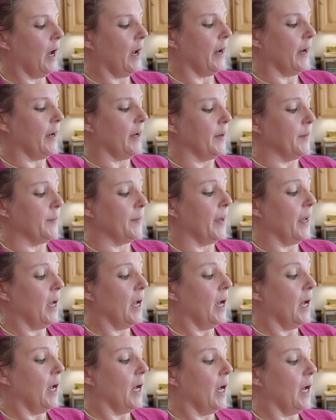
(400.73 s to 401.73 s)

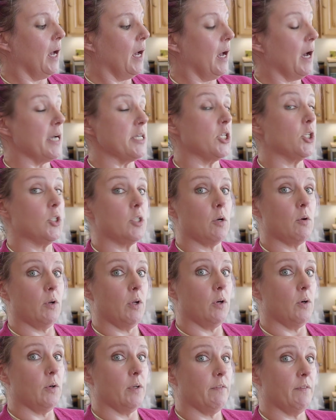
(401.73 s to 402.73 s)
I just don't
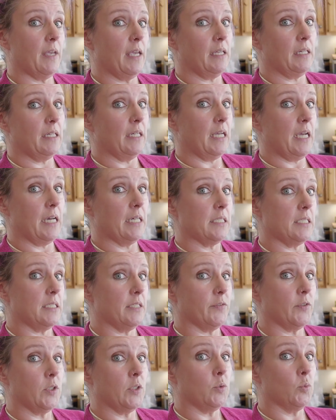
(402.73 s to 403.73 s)
know if Canada has
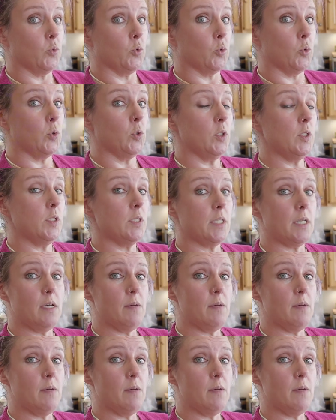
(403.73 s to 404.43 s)
different rules